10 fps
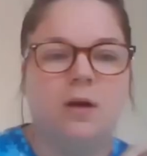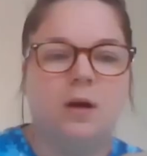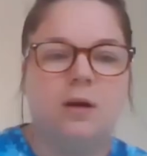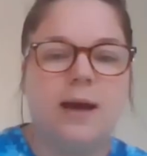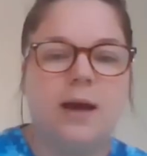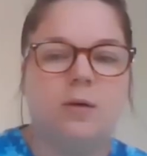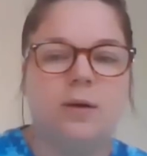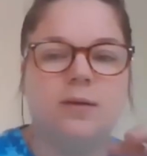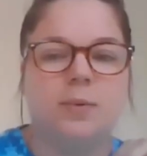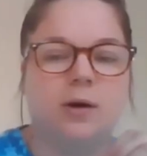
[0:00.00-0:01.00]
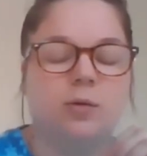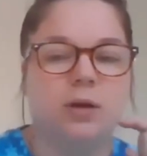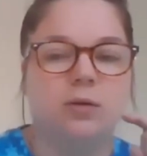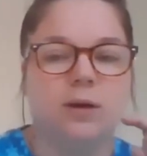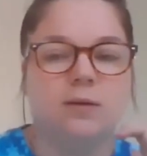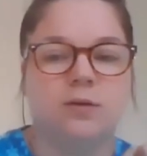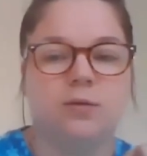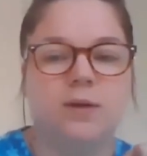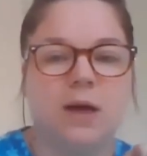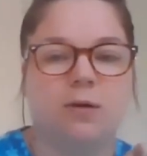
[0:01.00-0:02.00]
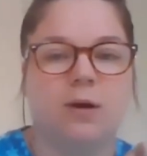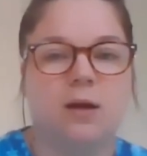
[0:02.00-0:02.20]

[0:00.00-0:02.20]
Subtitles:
Now is the part where you get to decorate it.